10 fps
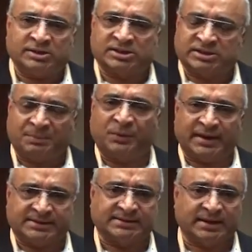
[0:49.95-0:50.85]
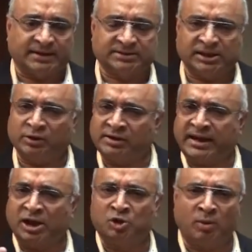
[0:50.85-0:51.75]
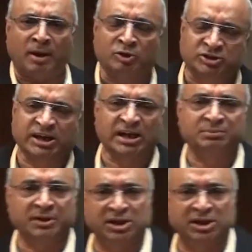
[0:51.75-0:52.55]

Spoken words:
is a simple exercise. It will take you about 10